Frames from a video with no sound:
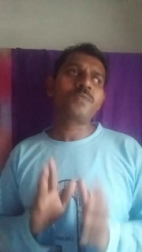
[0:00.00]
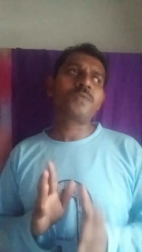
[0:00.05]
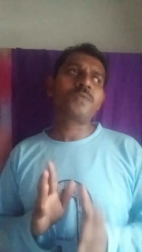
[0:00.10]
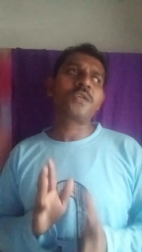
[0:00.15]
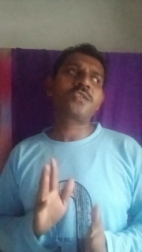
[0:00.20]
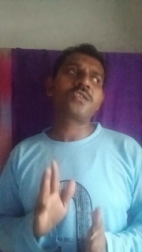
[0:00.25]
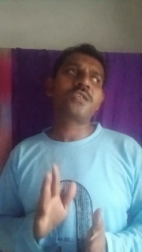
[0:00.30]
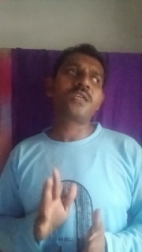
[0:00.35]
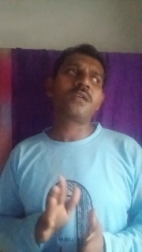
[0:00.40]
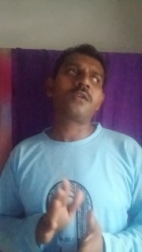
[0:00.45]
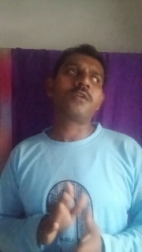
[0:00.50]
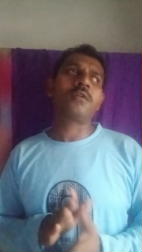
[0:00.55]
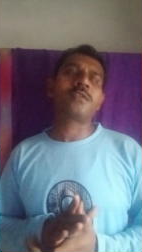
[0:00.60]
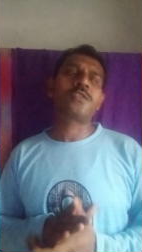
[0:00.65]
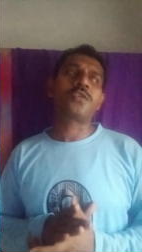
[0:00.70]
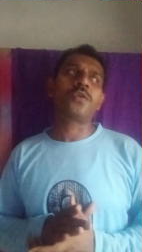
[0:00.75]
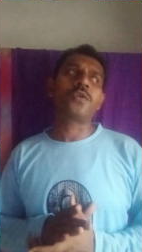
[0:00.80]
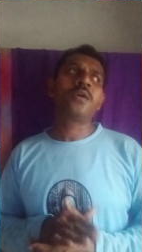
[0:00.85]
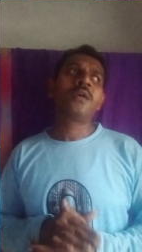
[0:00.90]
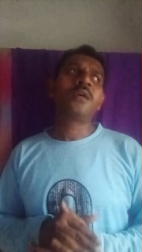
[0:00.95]
president
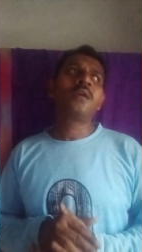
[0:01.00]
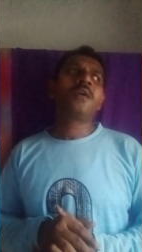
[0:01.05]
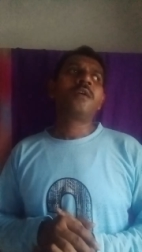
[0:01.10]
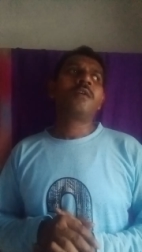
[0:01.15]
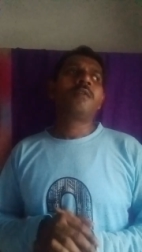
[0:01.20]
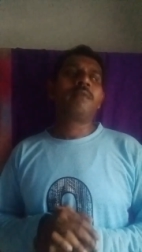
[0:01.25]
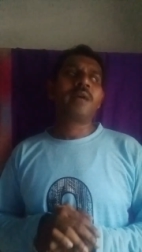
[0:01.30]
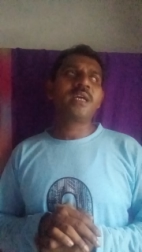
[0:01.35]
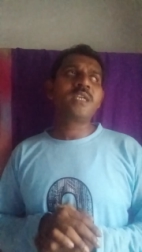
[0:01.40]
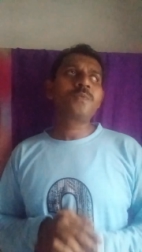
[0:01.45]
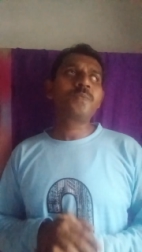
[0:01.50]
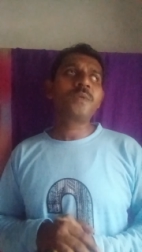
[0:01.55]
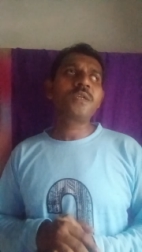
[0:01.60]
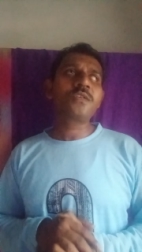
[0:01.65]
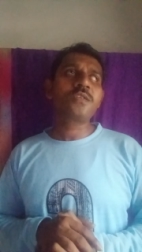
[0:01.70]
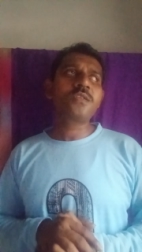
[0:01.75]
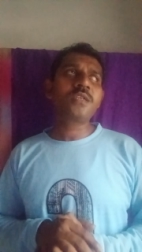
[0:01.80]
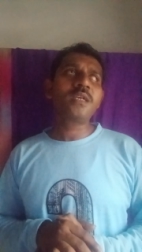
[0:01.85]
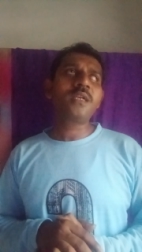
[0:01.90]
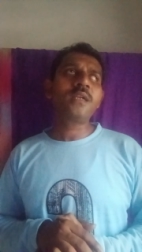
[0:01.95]
also. Vice
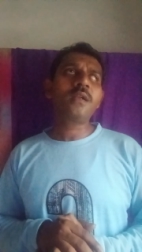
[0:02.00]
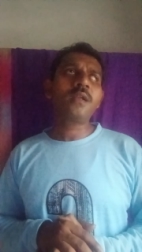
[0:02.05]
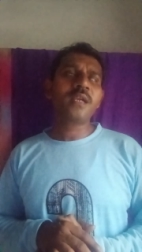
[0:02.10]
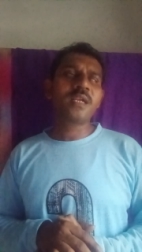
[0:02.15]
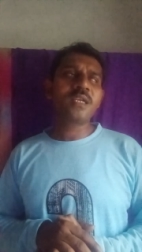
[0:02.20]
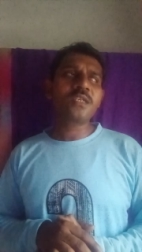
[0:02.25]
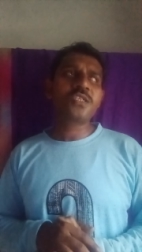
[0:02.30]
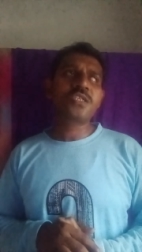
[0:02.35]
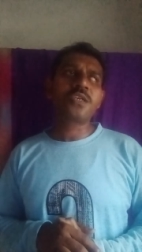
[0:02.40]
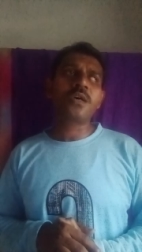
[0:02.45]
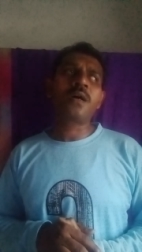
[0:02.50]
president is